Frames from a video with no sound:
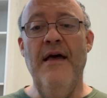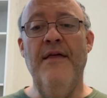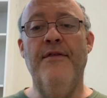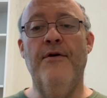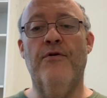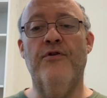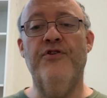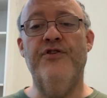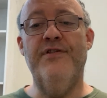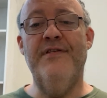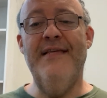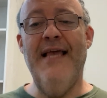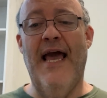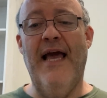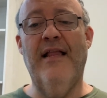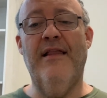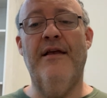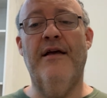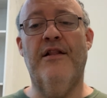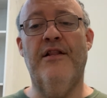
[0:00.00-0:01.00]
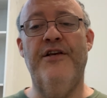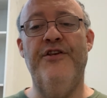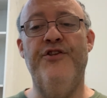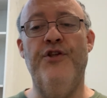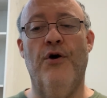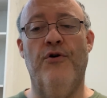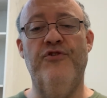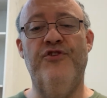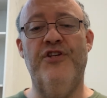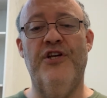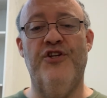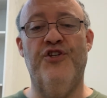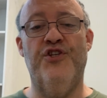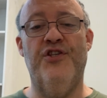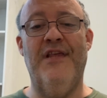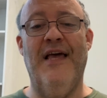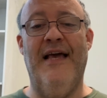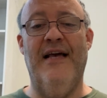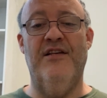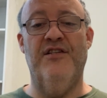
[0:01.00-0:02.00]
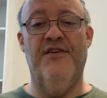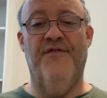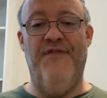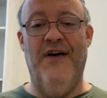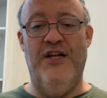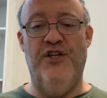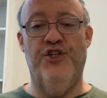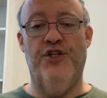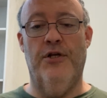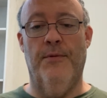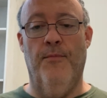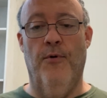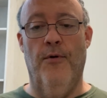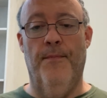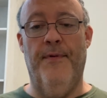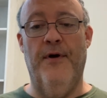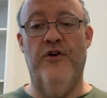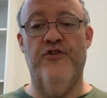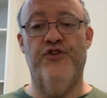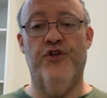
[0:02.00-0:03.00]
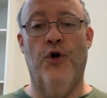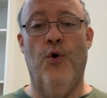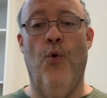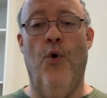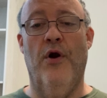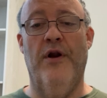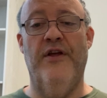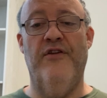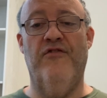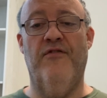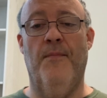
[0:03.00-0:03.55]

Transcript: there is technically no such thing as a vegetable because according